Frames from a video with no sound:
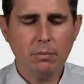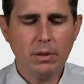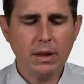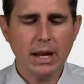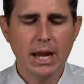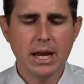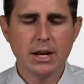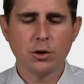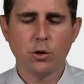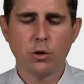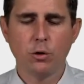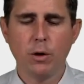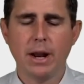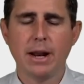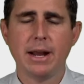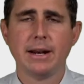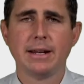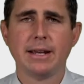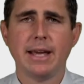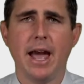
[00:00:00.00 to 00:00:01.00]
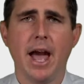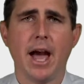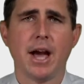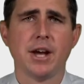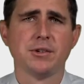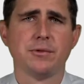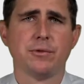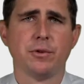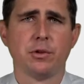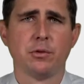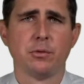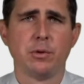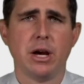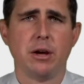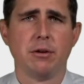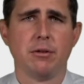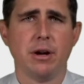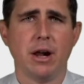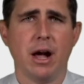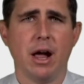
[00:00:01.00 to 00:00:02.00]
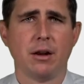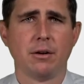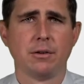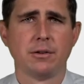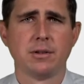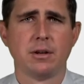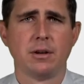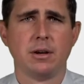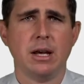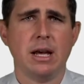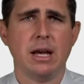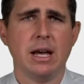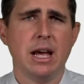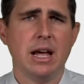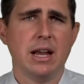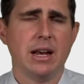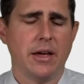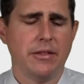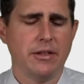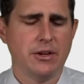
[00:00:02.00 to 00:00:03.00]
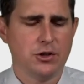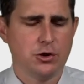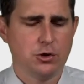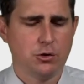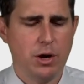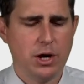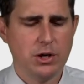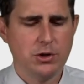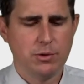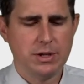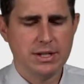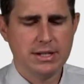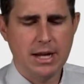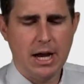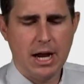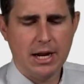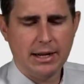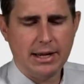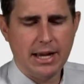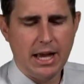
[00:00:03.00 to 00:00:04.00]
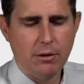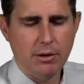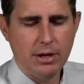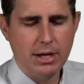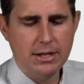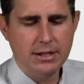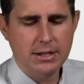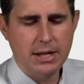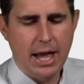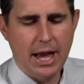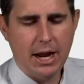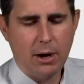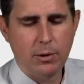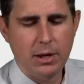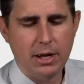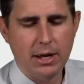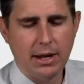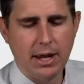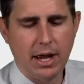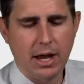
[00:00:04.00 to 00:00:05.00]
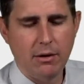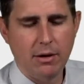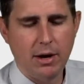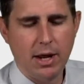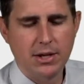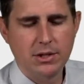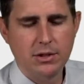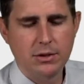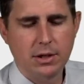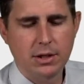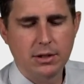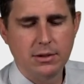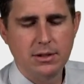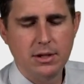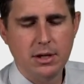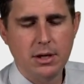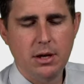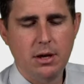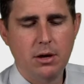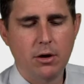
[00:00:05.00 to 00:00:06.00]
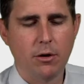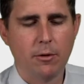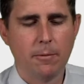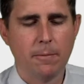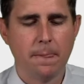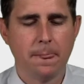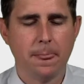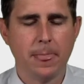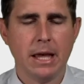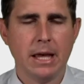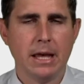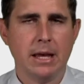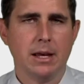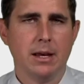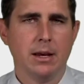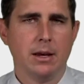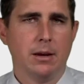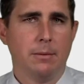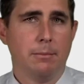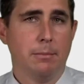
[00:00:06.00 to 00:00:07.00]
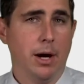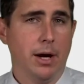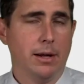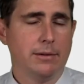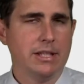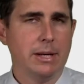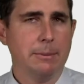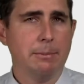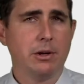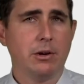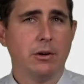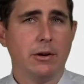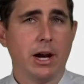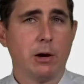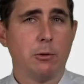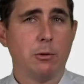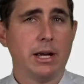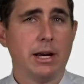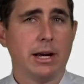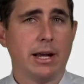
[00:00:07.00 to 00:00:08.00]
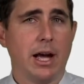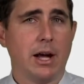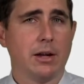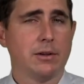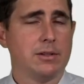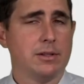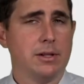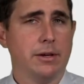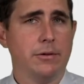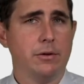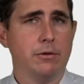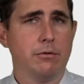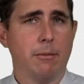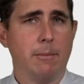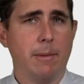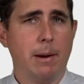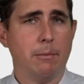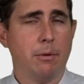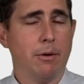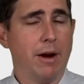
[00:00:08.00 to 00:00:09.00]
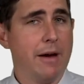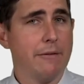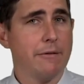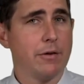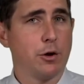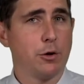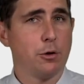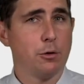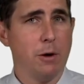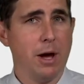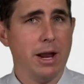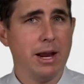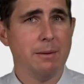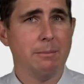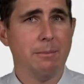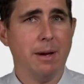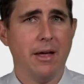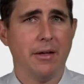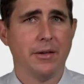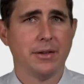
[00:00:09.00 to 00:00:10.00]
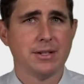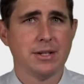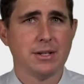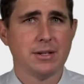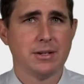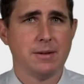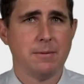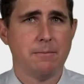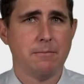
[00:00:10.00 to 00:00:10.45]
in credit cash for $300. Now this treasury stock account is an equity account, as you can see here. But typical equity accounts, if you remember, have credit balances.